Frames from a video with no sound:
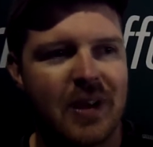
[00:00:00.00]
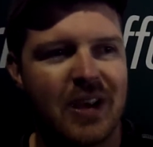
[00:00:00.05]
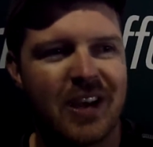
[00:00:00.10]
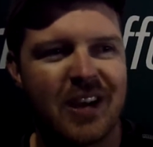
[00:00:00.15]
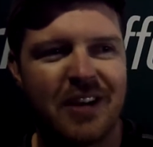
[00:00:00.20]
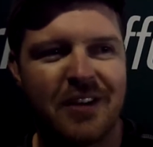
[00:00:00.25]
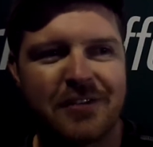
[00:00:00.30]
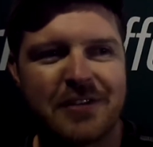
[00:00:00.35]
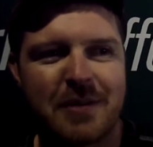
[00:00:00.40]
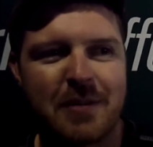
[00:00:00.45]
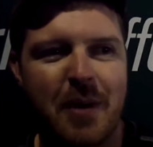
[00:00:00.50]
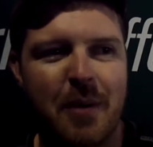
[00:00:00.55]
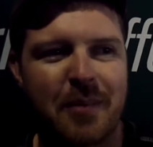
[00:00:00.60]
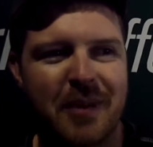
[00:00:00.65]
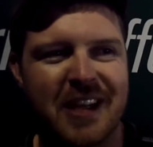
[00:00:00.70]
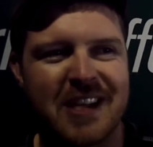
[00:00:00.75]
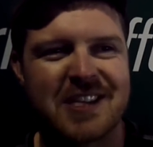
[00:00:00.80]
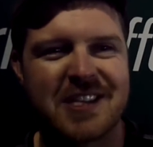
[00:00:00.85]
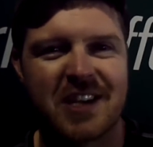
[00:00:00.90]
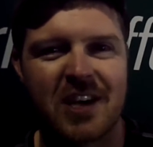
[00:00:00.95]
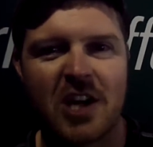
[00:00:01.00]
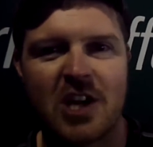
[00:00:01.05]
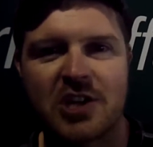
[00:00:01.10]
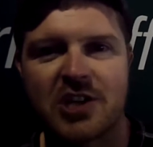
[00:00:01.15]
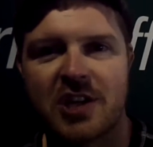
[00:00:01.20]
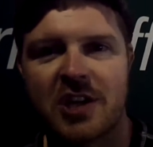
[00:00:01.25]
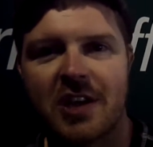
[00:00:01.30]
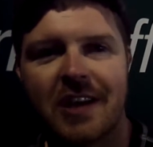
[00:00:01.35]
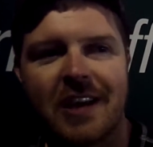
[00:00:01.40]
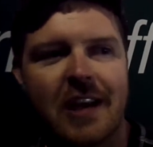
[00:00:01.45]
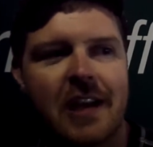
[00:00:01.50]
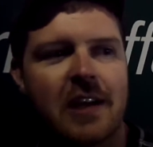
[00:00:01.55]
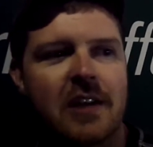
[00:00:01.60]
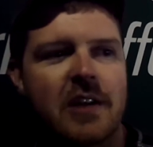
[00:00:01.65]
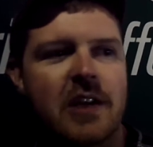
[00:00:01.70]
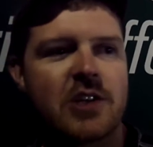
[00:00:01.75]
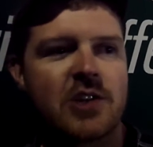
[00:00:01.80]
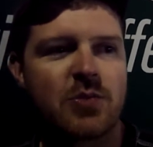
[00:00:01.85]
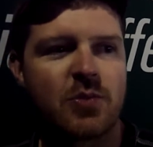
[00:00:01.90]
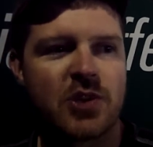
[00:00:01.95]
You got to lift them up at least an inch. You can gain
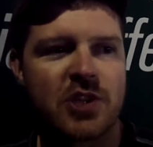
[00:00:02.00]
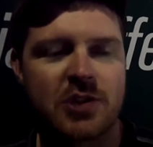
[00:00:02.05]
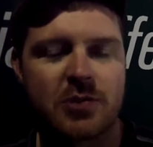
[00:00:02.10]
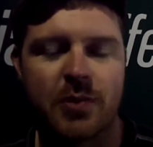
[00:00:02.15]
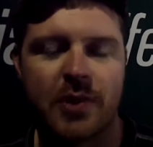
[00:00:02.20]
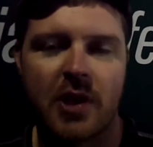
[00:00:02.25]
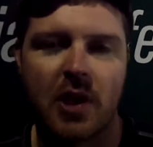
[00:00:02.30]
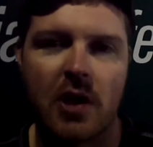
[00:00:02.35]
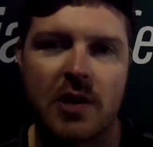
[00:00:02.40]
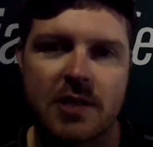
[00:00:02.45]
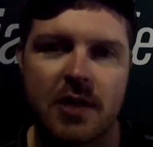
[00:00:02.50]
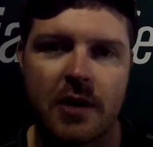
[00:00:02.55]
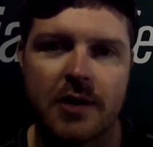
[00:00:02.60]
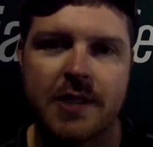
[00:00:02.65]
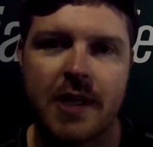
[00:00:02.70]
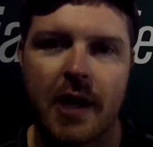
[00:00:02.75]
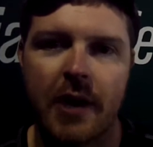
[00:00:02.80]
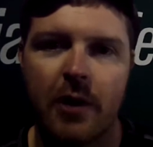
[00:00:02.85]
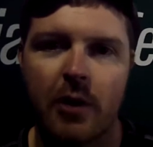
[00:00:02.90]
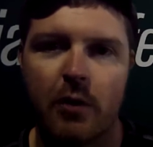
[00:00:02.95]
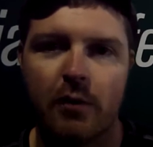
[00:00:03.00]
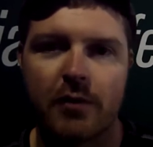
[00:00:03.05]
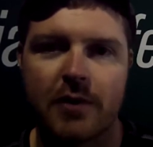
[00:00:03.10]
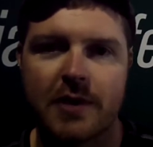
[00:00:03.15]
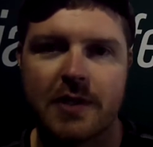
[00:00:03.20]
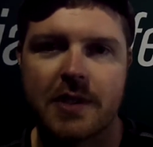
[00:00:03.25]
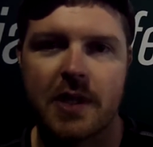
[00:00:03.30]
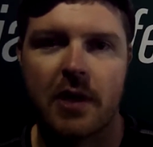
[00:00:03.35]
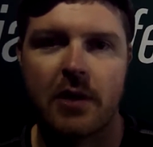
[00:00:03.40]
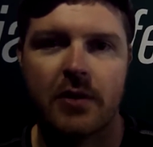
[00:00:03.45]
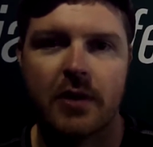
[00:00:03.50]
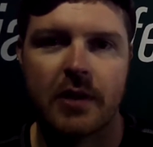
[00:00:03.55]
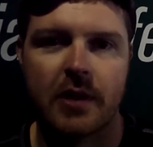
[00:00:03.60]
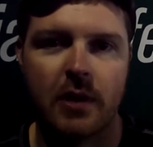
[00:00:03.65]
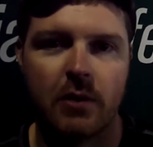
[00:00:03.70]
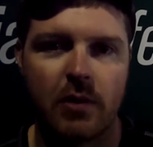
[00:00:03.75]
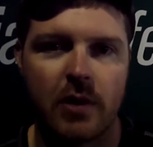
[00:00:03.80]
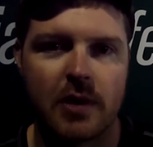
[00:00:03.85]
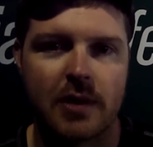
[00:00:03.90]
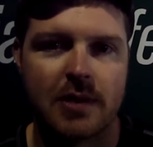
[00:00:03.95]
an inch with just with the OSCAAR tire over the tire that
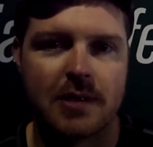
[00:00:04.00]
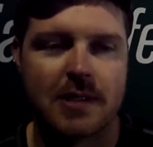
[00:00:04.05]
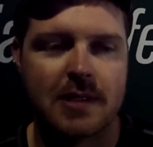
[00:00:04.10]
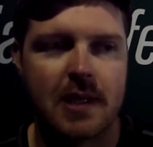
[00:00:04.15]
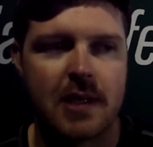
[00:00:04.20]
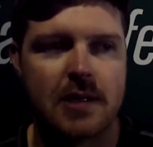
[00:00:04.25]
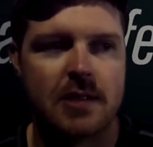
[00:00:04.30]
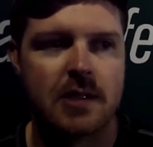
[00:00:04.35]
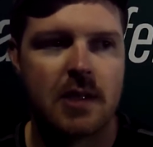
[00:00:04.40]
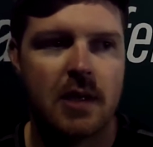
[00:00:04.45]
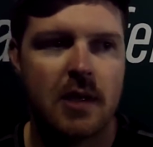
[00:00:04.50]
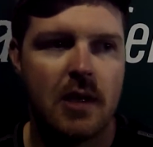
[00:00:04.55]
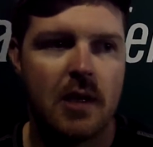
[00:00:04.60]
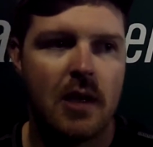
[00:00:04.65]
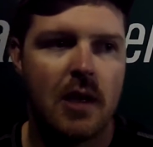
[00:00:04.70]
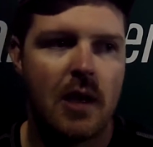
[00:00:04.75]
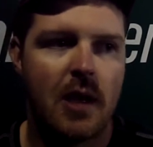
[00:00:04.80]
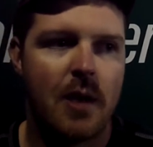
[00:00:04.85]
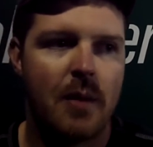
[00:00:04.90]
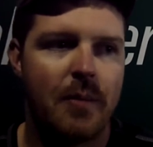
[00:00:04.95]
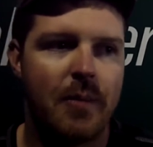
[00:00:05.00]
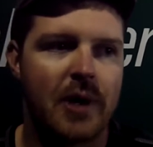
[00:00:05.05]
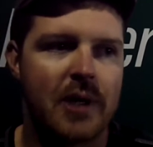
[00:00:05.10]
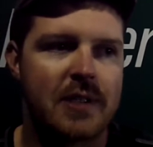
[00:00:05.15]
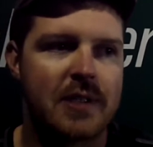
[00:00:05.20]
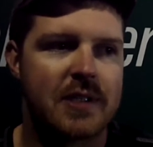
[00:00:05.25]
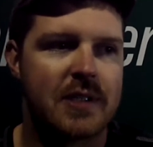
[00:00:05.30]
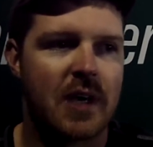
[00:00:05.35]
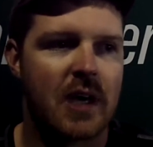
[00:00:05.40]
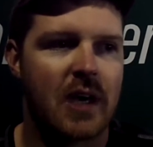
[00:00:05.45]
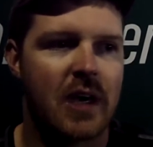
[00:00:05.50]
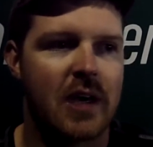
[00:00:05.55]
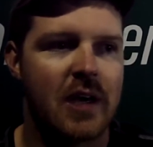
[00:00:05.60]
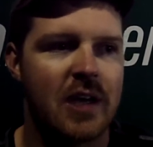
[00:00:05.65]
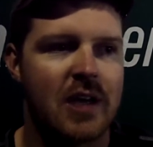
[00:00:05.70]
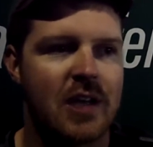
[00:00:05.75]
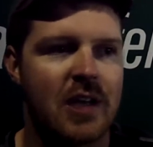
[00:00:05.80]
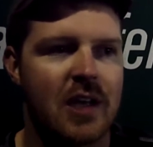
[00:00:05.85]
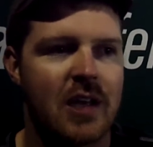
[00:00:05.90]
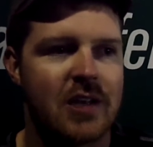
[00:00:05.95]
they run in the States. But
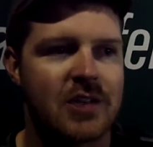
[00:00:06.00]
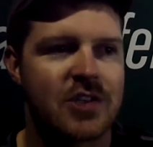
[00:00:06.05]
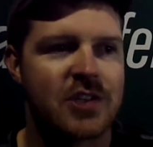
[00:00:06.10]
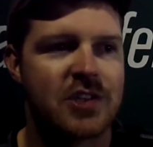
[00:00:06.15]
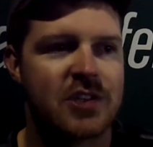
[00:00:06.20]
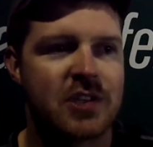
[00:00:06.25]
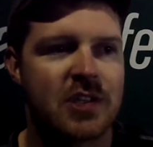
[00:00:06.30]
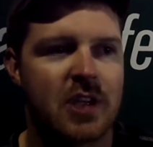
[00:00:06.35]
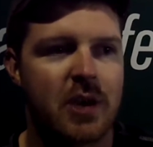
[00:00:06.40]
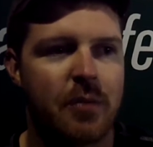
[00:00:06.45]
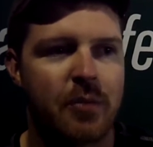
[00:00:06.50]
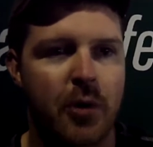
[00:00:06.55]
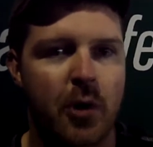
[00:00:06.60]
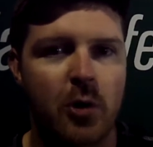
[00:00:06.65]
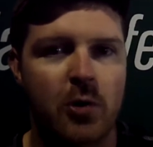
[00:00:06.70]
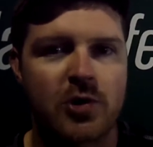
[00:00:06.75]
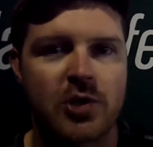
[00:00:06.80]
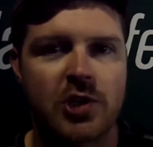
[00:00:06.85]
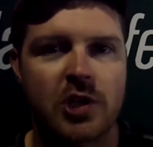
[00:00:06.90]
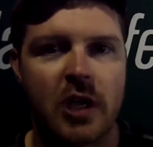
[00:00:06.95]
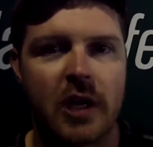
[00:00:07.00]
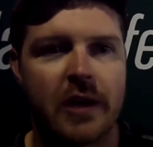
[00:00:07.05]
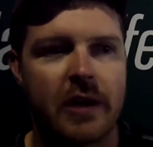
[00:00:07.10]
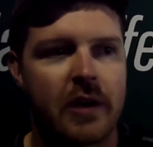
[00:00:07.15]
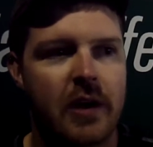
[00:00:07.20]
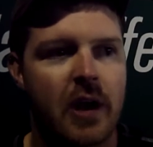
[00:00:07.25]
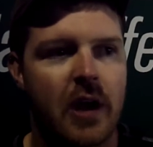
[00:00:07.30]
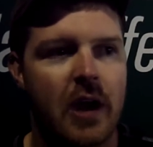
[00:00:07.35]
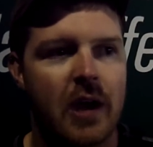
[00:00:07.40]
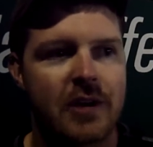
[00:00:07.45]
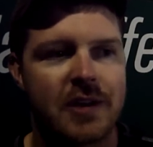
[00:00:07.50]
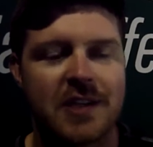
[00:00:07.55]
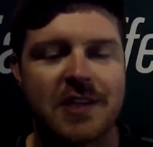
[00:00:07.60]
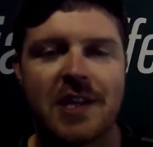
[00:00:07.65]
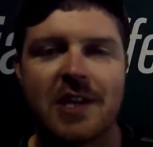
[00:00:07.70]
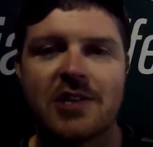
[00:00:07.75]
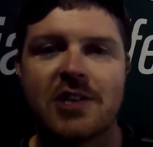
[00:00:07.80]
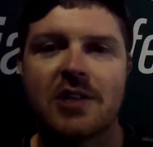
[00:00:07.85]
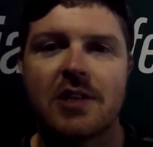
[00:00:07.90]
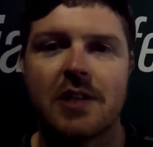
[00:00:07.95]
it's just the approach and the
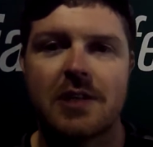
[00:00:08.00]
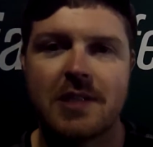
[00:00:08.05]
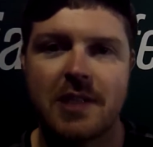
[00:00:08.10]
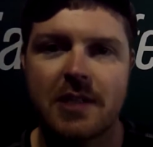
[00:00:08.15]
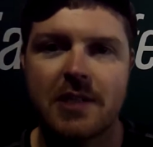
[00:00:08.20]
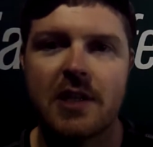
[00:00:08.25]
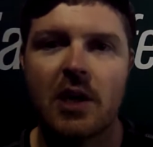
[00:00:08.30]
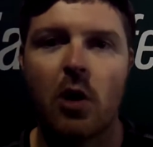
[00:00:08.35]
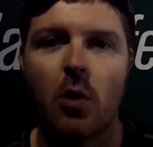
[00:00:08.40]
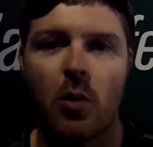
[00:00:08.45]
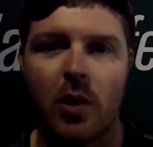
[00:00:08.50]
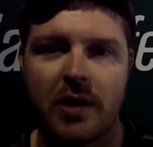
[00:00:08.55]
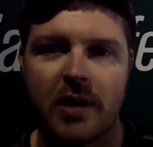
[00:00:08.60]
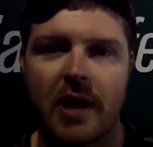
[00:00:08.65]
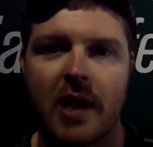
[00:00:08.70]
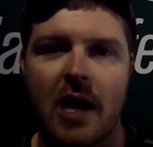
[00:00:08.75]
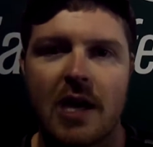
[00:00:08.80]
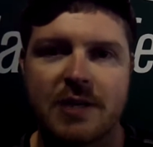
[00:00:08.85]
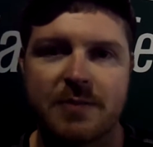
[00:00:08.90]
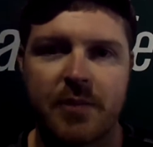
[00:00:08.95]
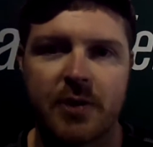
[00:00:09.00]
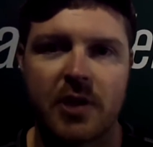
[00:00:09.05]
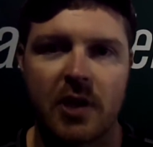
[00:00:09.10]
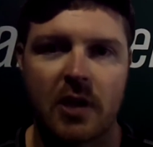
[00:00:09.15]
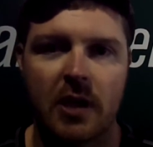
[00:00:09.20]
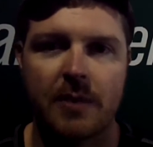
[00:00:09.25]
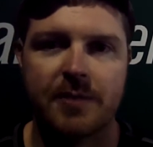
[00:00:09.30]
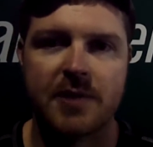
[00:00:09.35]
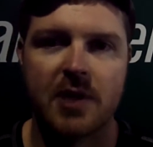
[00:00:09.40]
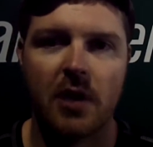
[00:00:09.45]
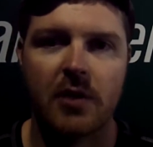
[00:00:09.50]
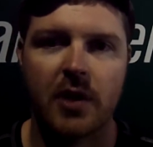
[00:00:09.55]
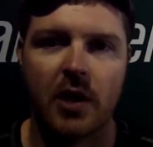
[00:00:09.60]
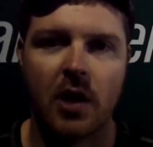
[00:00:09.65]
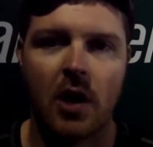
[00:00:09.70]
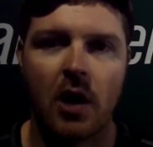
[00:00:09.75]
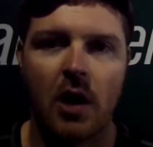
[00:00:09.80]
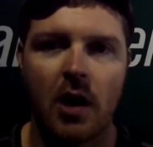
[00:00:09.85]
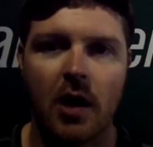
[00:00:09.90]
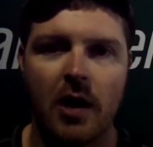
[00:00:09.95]
attention to detail when the guys put the clips on the
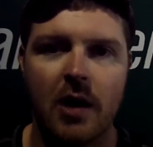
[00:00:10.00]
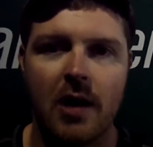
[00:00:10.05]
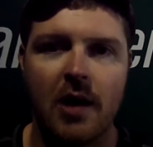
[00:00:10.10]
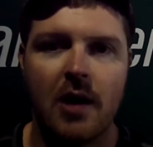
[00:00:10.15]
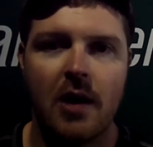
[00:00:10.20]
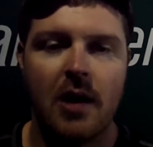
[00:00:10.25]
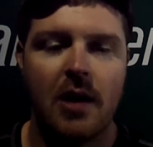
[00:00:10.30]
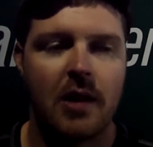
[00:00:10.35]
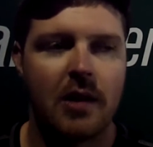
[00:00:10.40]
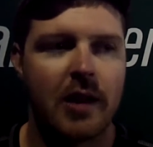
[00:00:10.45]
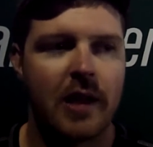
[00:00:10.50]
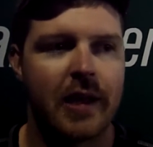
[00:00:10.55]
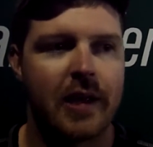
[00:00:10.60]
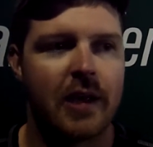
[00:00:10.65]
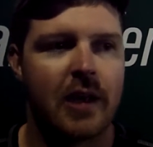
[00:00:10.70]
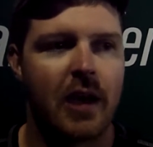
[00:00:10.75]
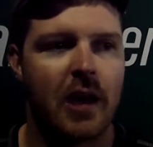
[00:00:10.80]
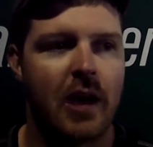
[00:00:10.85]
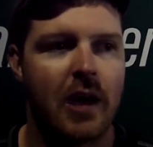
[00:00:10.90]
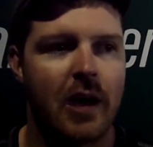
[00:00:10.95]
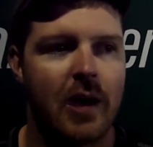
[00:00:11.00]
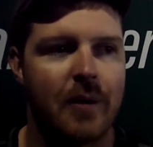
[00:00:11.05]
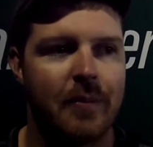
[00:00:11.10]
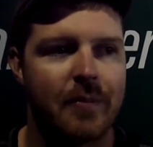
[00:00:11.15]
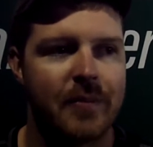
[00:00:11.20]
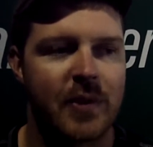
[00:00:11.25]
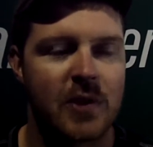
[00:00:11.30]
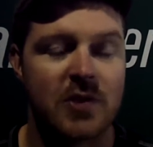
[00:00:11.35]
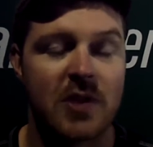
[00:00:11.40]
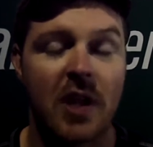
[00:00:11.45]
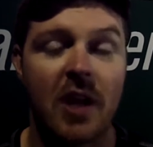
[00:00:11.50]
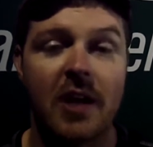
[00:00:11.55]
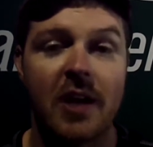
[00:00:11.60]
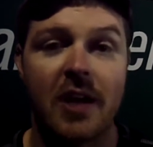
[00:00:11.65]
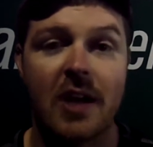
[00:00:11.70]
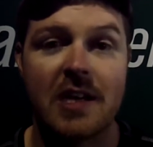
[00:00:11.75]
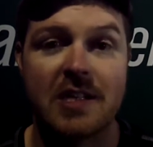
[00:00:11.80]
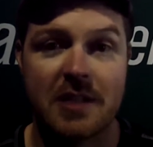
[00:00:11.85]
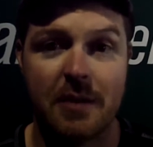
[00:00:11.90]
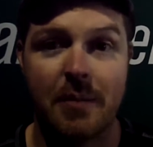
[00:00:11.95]
car. There's a lot
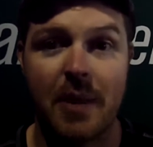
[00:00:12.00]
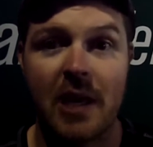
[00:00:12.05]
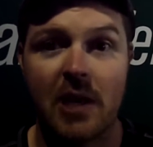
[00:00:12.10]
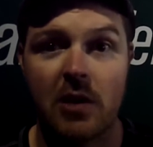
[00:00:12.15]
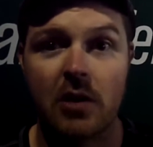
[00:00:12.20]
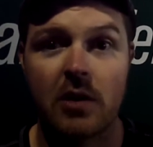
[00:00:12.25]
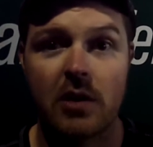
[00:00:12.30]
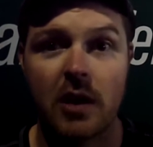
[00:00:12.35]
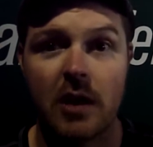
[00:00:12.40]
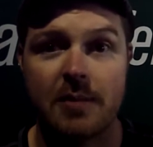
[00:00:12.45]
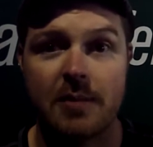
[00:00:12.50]
of guys that make good